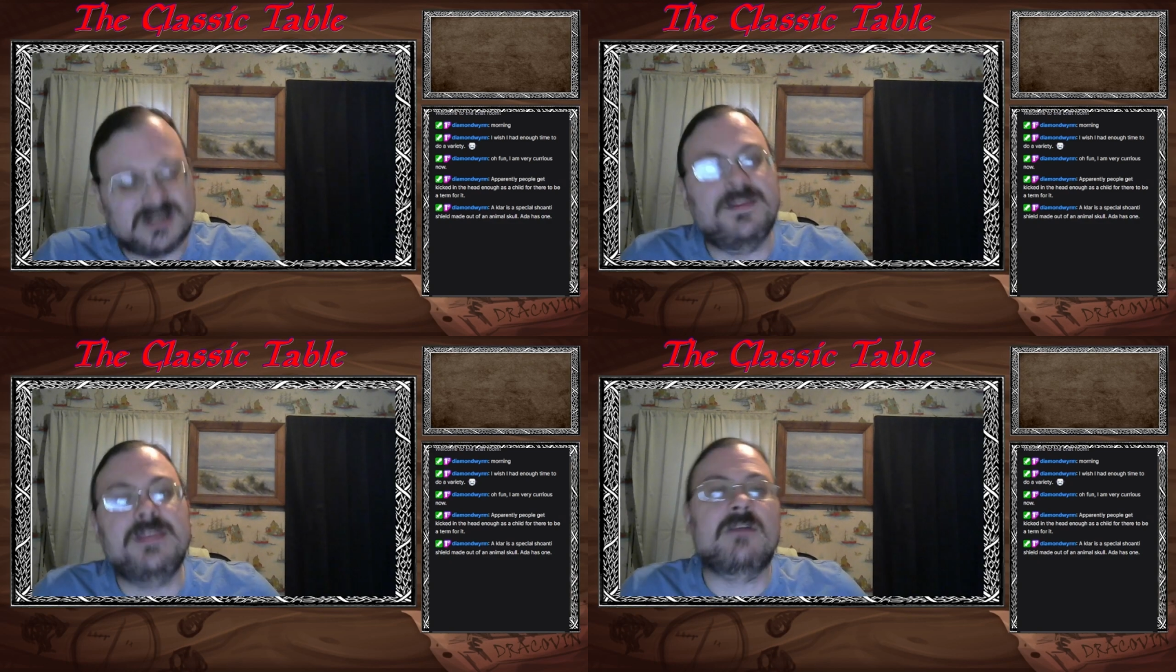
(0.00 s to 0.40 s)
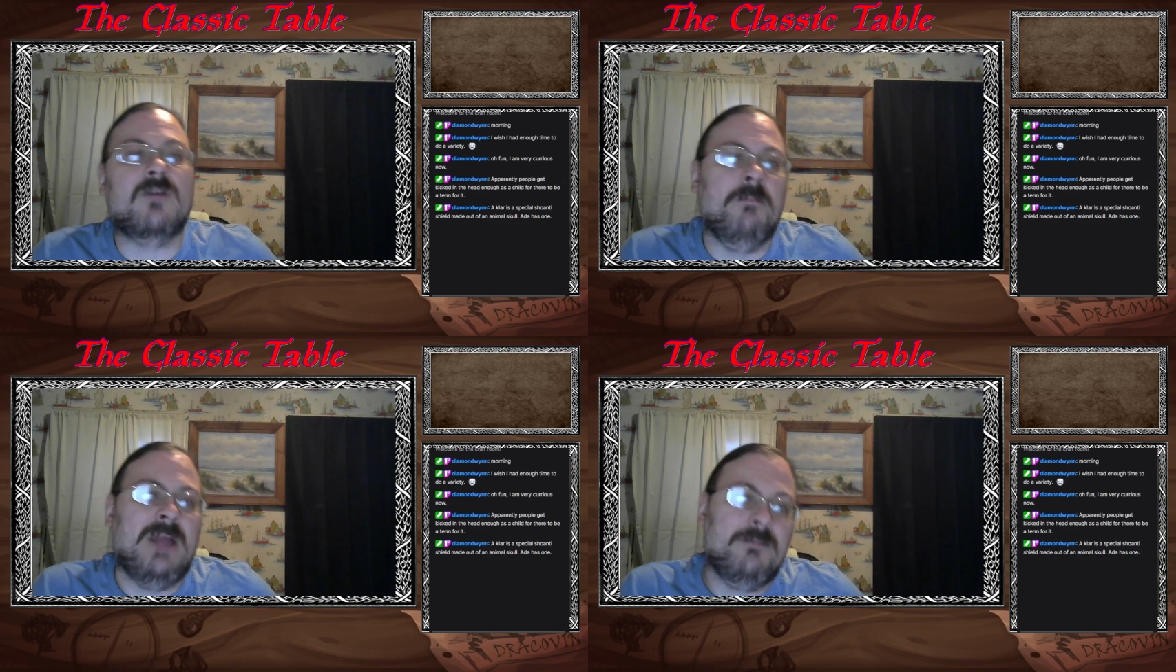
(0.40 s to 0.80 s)
Stuff that
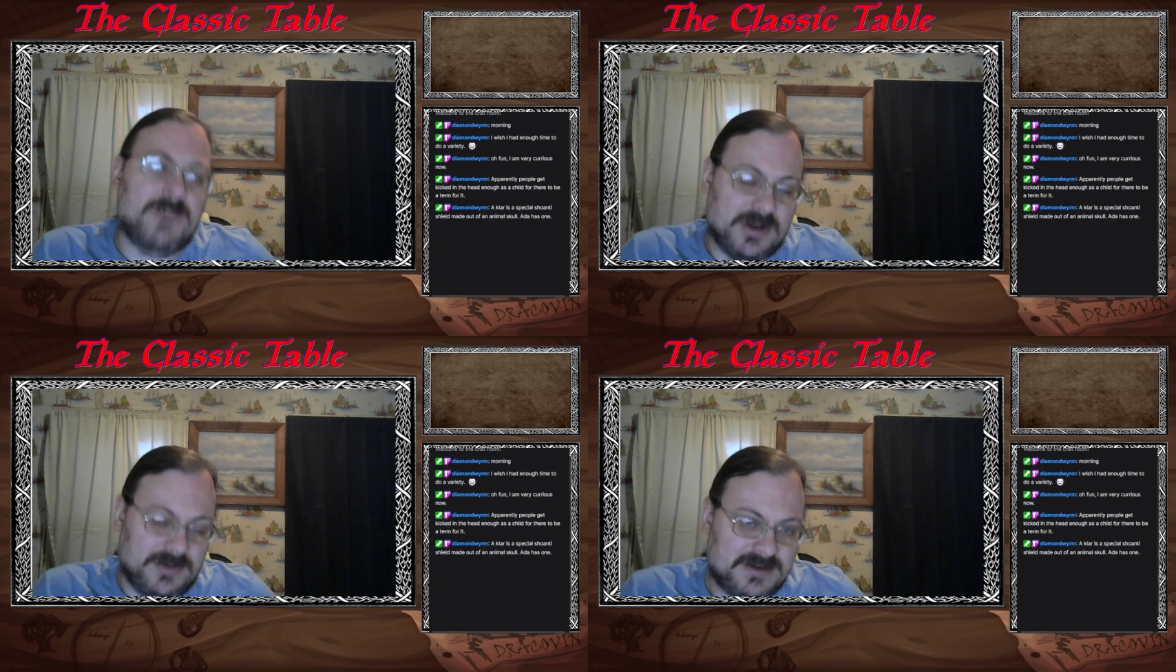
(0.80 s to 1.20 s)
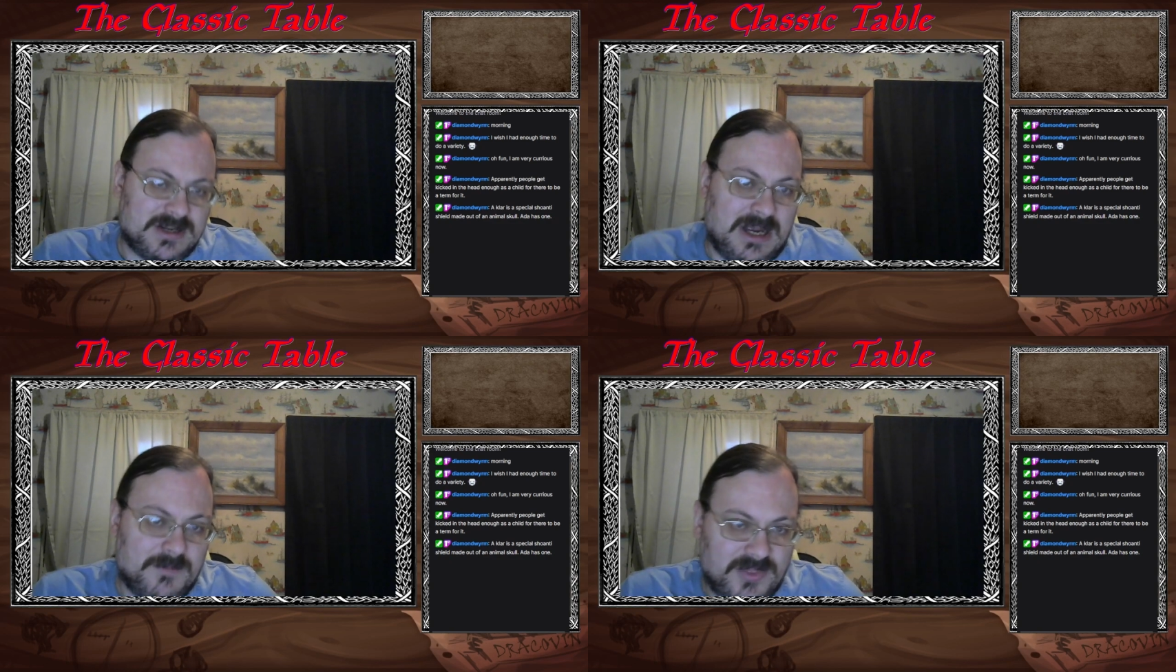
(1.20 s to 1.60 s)
they remembered in
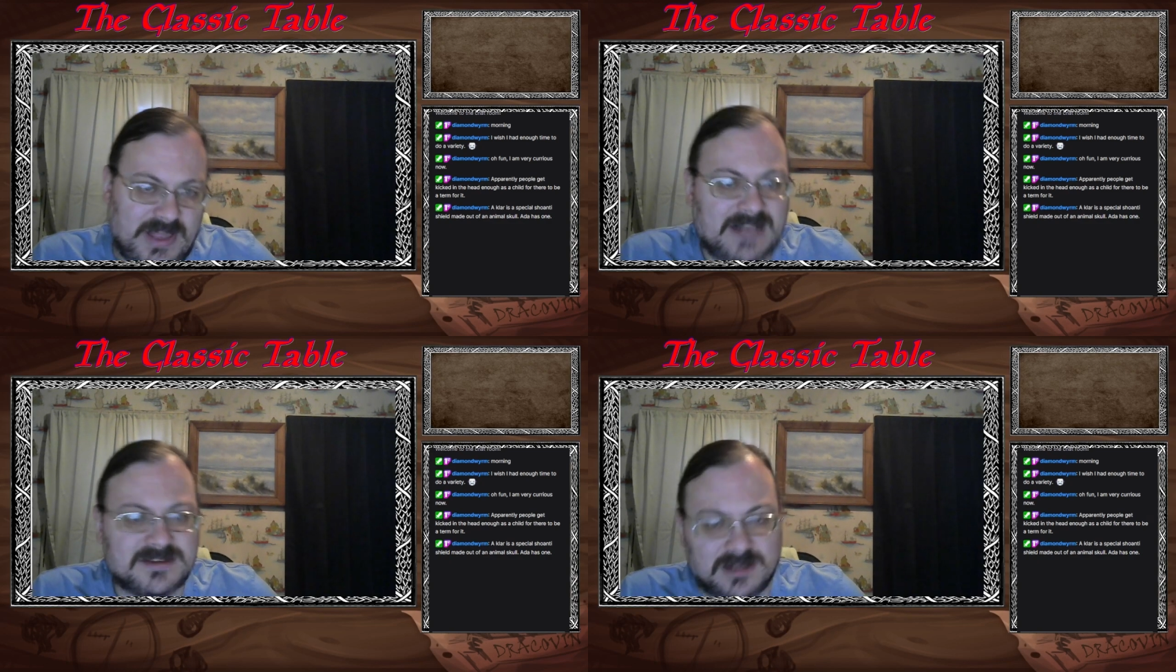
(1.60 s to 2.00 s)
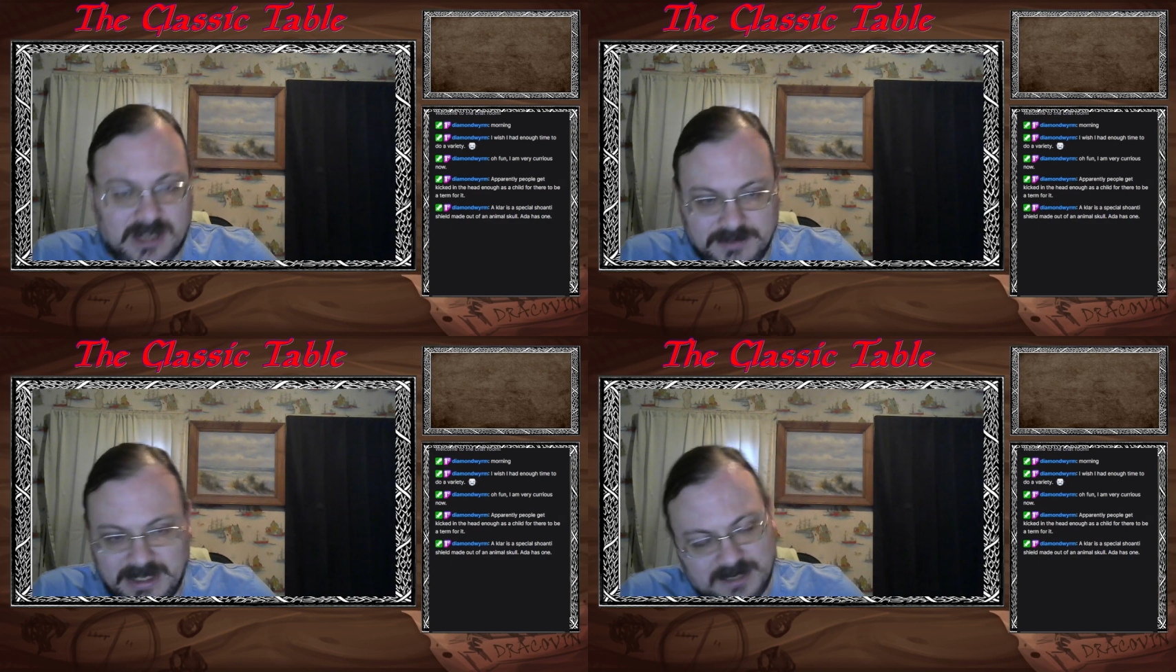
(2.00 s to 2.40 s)
the time for
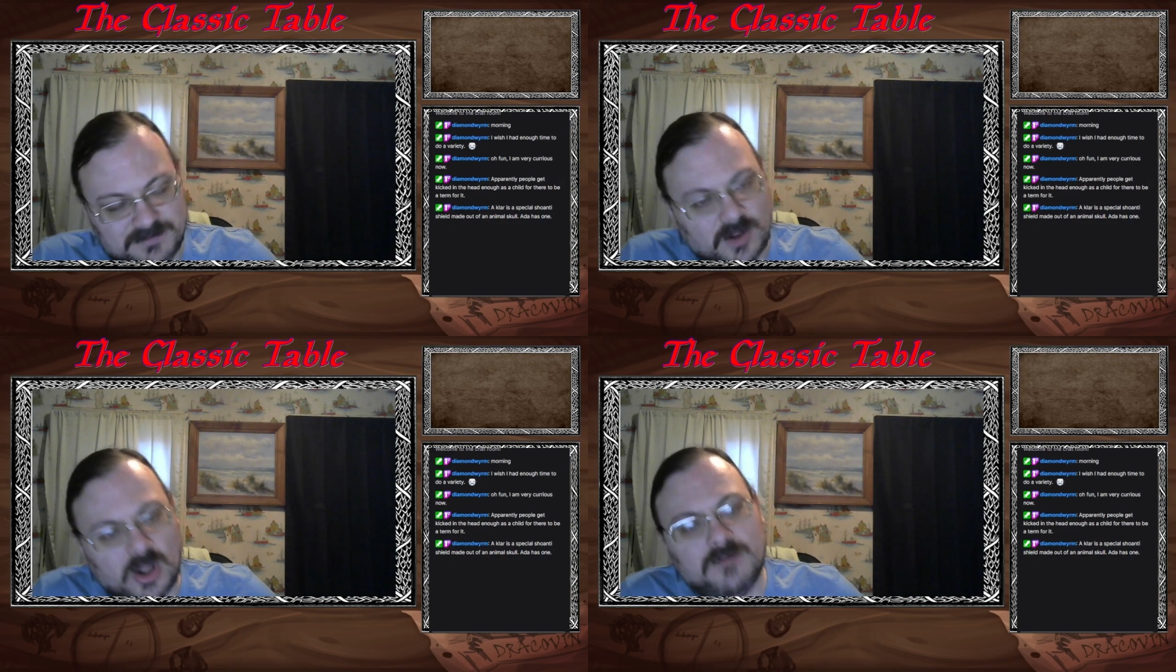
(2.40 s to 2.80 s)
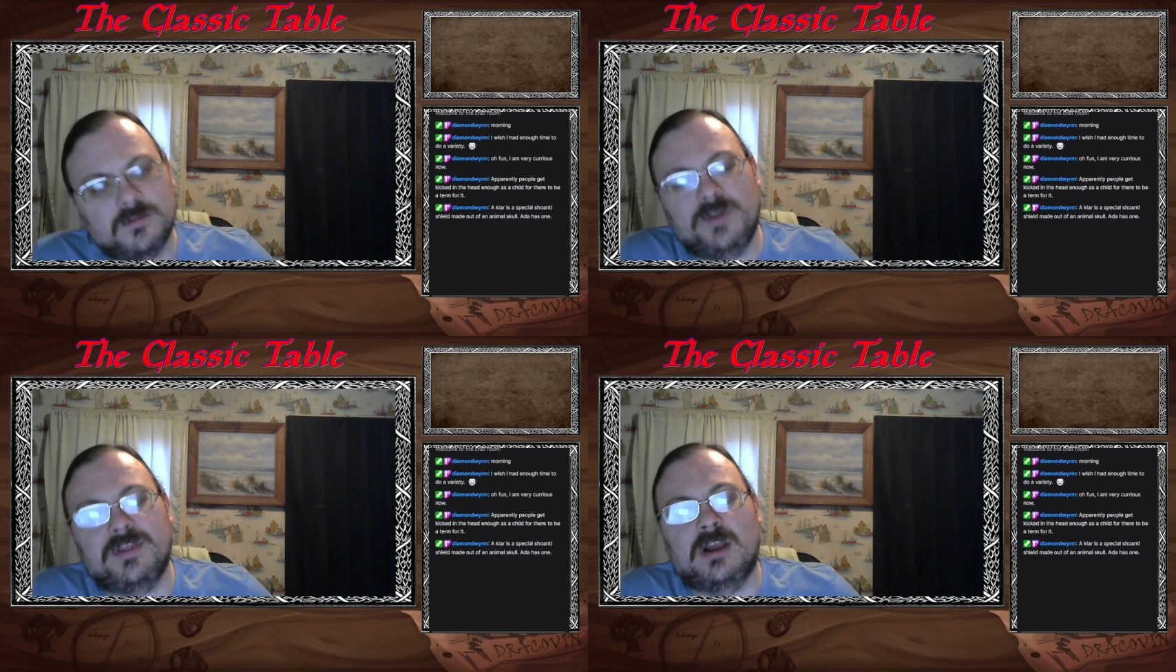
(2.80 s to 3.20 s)
Thassilon and
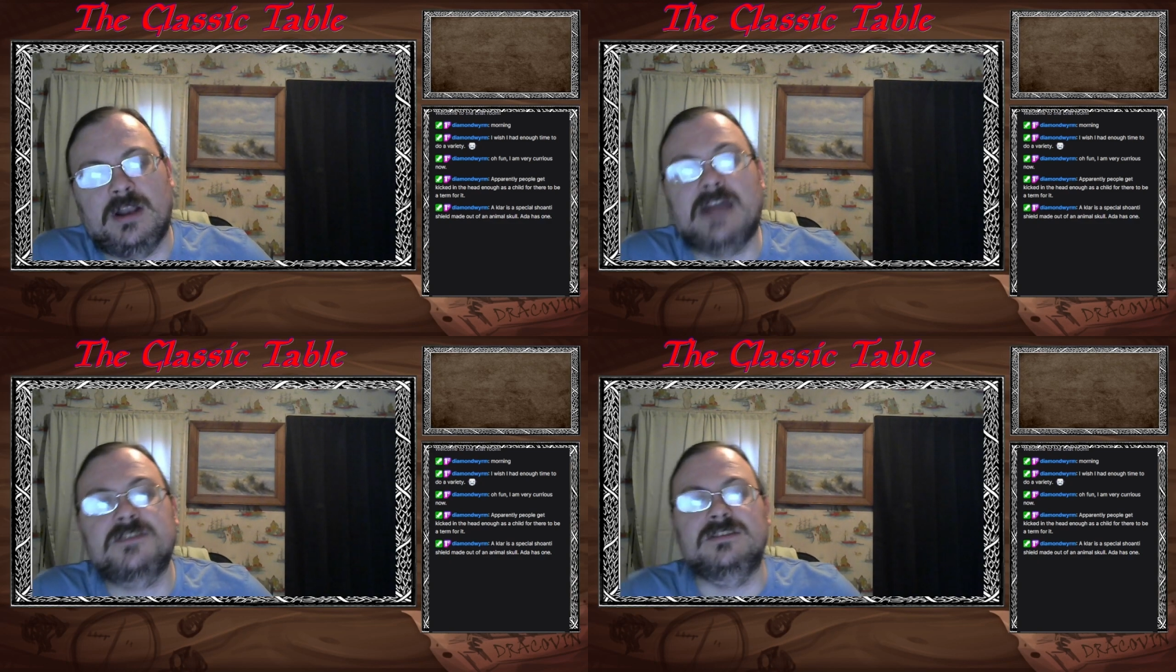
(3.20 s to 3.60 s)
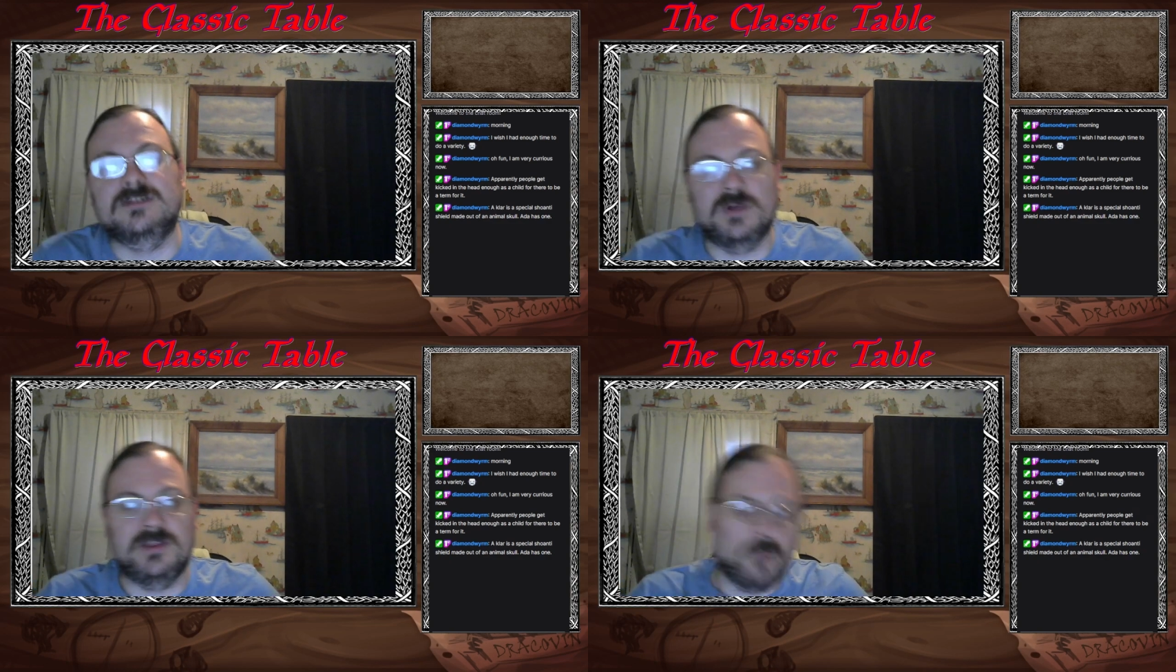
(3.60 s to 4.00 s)
evolved with the
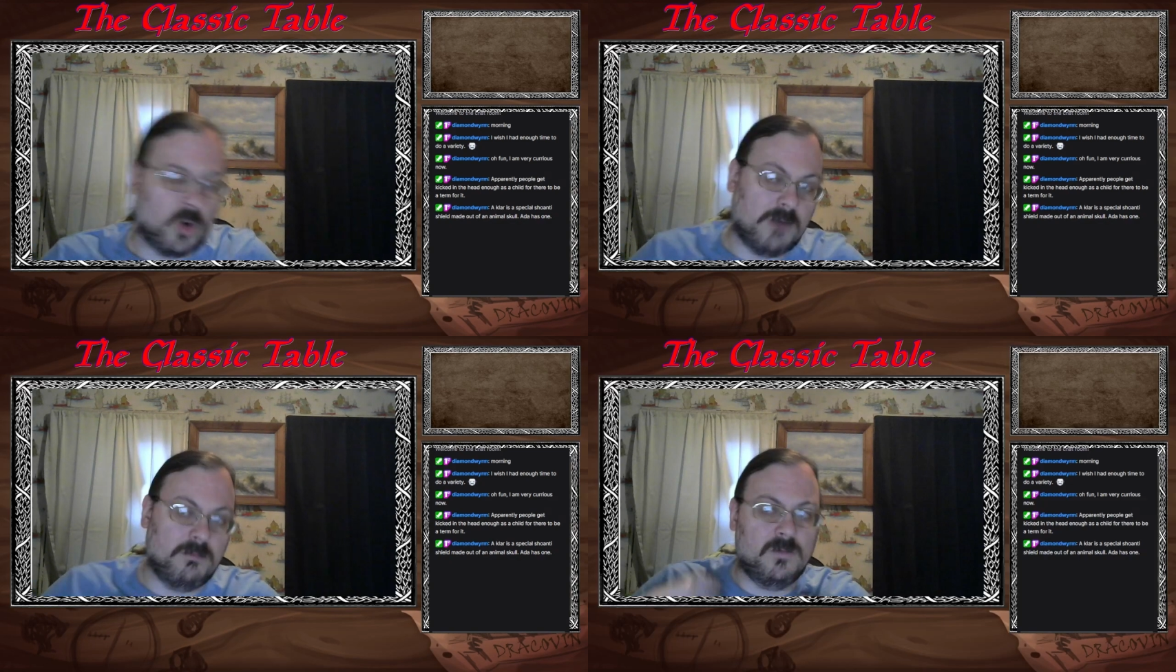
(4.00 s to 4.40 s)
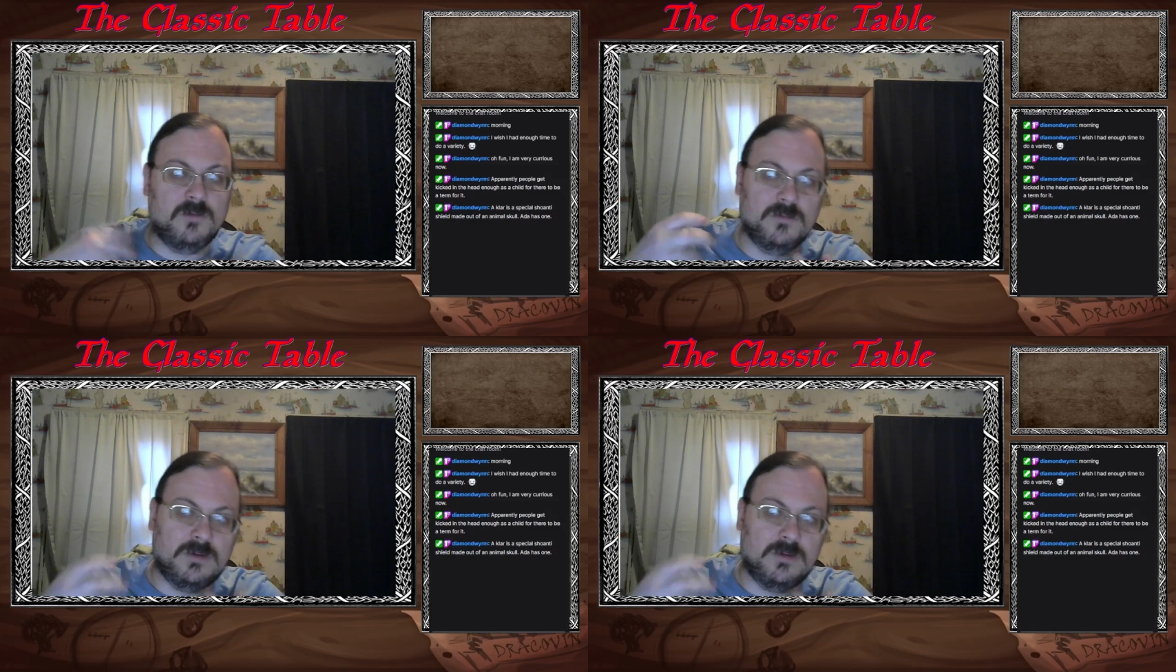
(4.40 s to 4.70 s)
connections with more